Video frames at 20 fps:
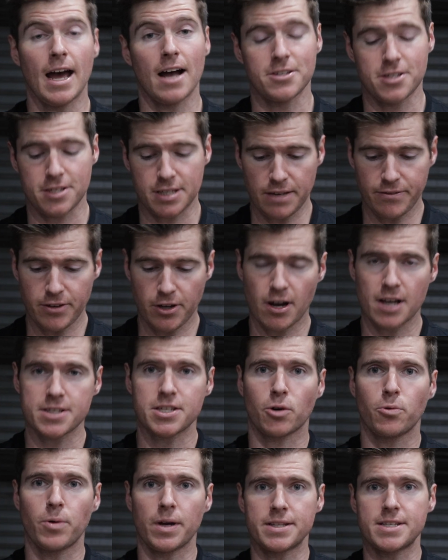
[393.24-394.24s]
I'll just give you
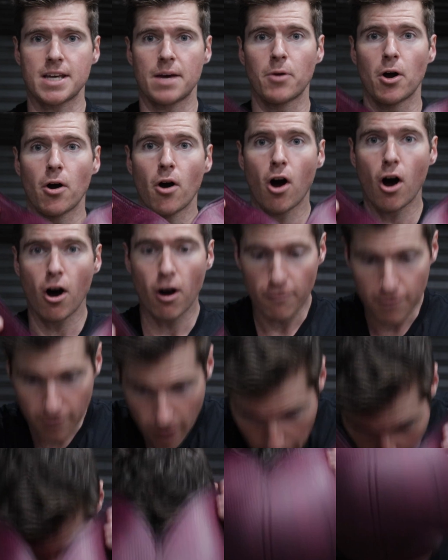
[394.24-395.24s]
guys a quick demo
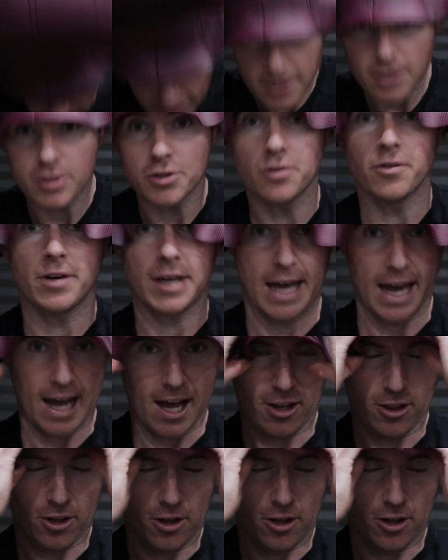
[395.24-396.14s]
of putting the new cowl